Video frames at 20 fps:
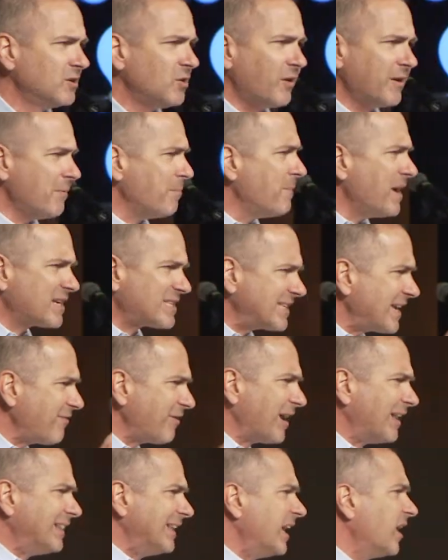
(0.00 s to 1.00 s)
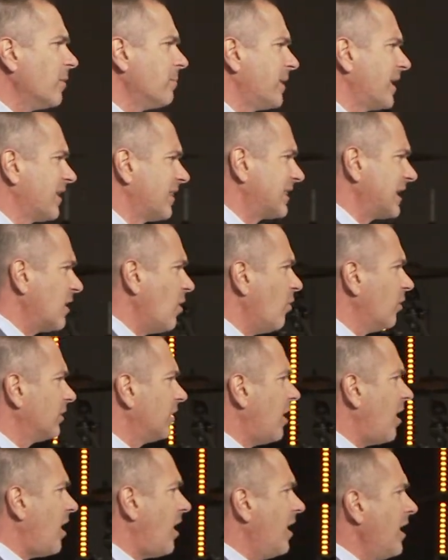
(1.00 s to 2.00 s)
Don't mix even a little bit of the old
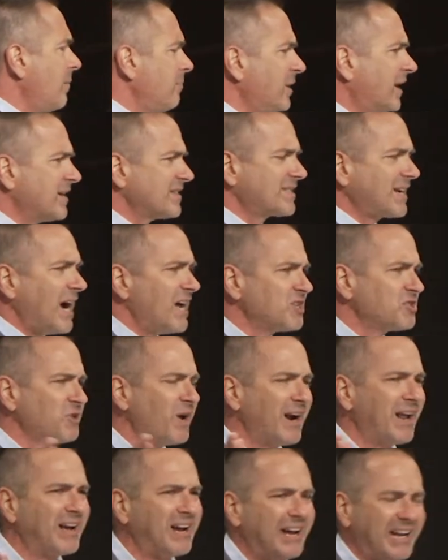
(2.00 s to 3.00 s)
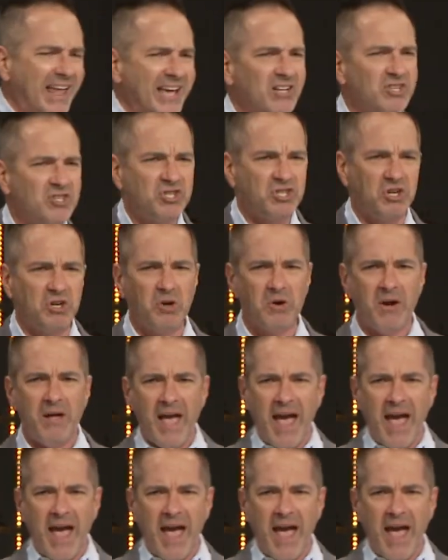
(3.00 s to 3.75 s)
law because God's trying to cleanse you